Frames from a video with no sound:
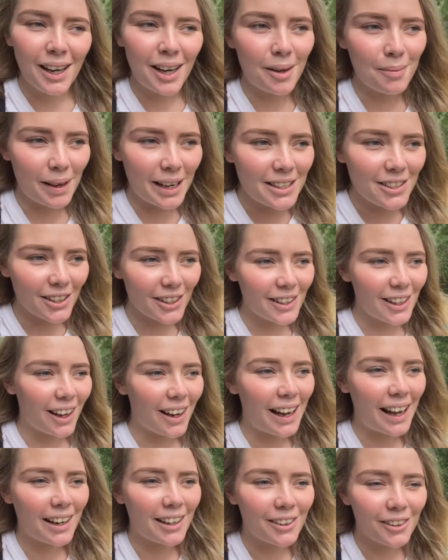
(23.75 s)
and make sure that
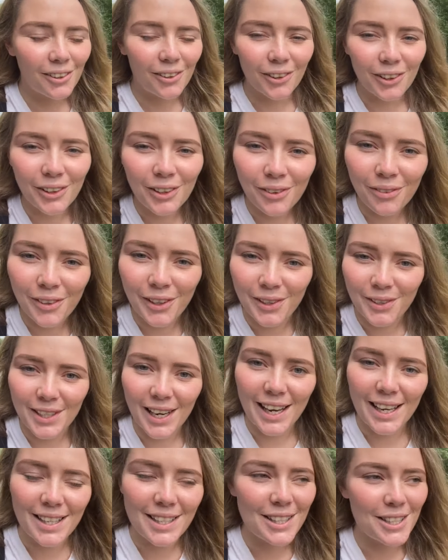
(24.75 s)
I had a good few
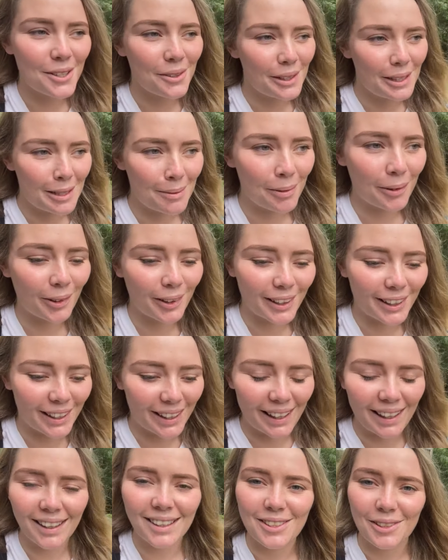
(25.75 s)
days to explore the
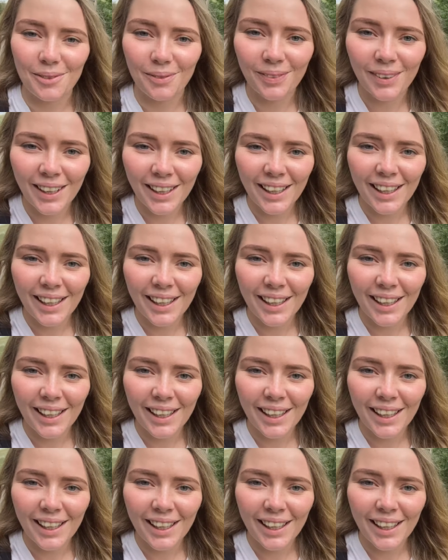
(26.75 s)
kingdom.